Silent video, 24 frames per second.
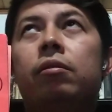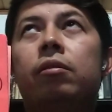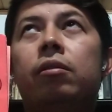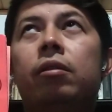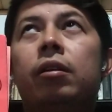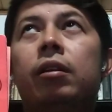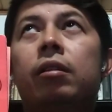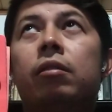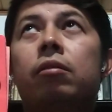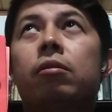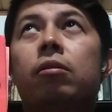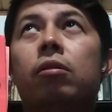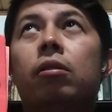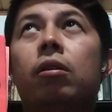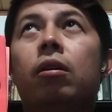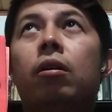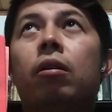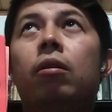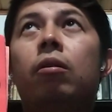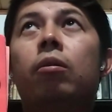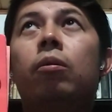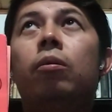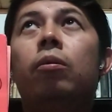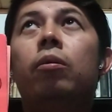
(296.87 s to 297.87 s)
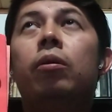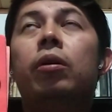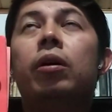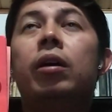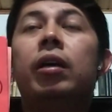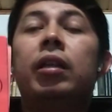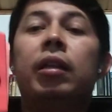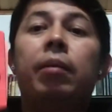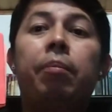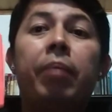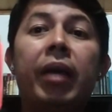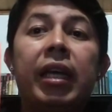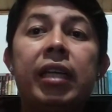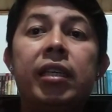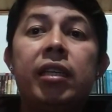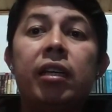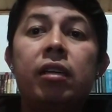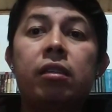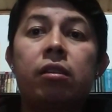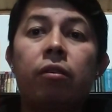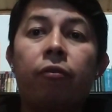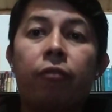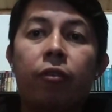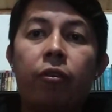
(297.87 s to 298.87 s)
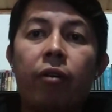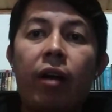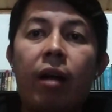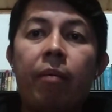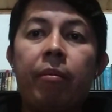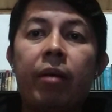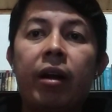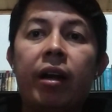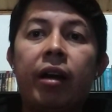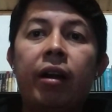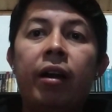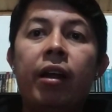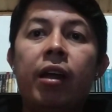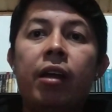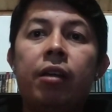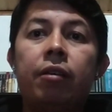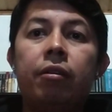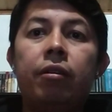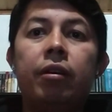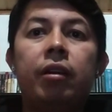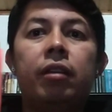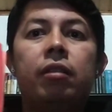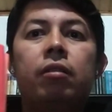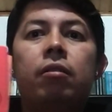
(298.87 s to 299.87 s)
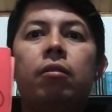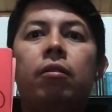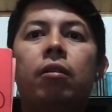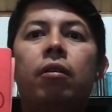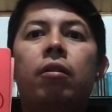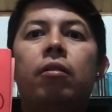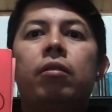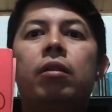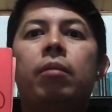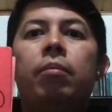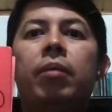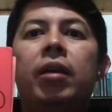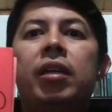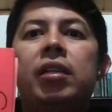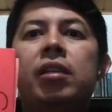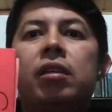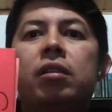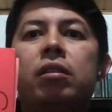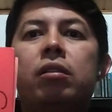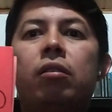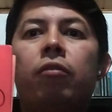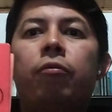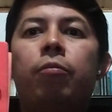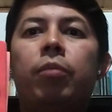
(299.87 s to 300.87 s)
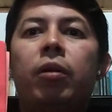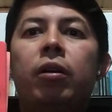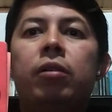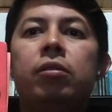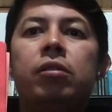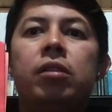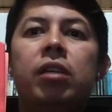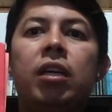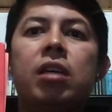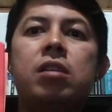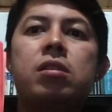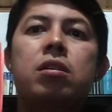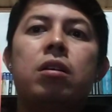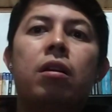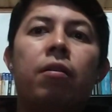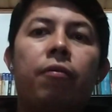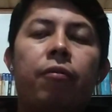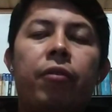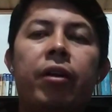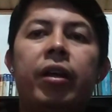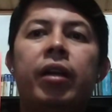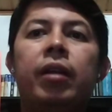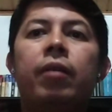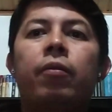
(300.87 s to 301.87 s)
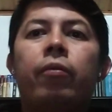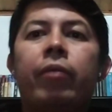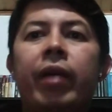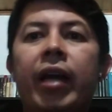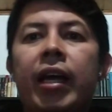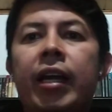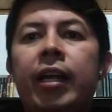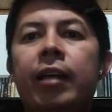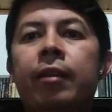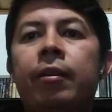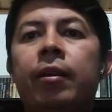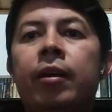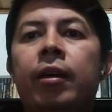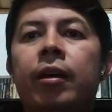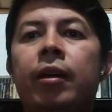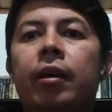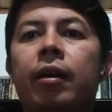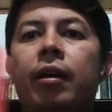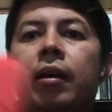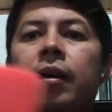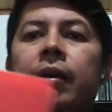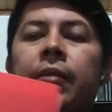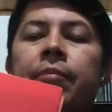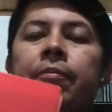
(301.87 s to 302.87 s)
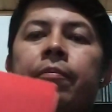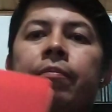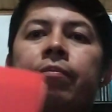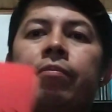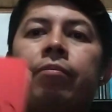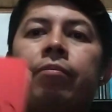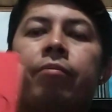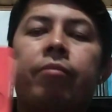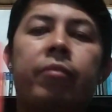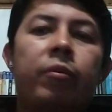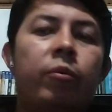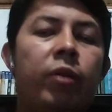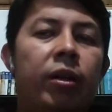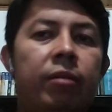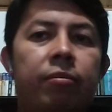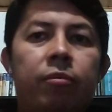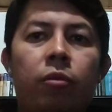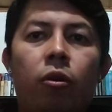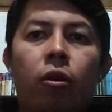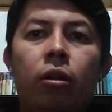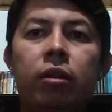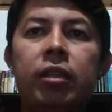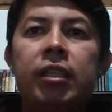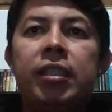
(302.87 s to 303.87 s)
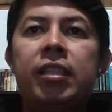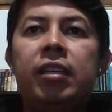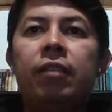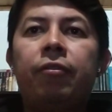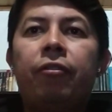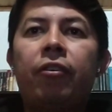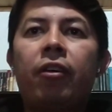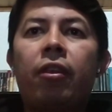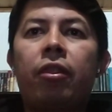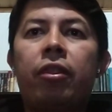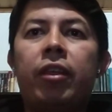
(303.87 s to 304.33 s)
need to know the basics of grammar. You need to know the basics of pronunciation, of reading, writing, all these different